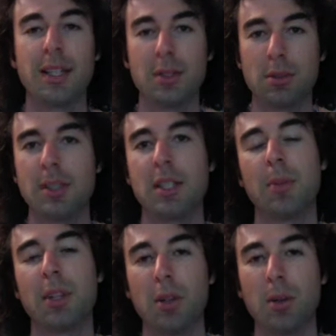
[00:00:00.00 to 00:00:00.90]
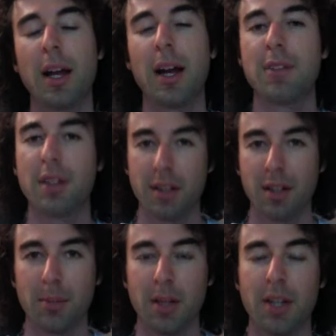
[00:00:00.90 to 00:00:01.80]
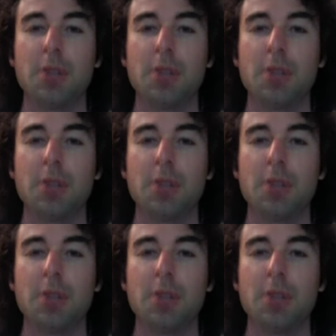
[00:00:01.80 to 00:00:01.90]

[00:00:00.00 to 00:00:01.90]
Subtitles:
this will be something you'll have to think about.